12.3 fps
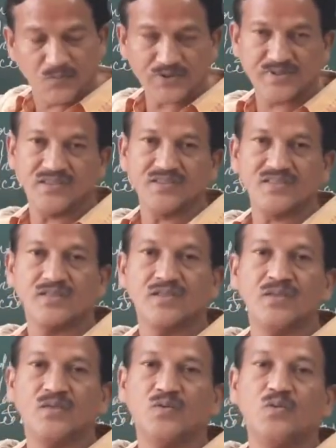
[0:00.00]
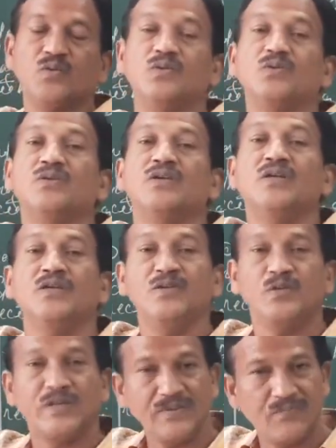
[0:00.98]
persons who
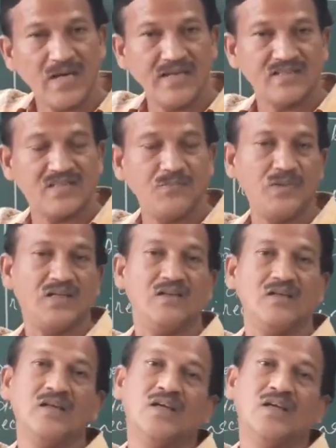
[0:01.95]
notifies the bill,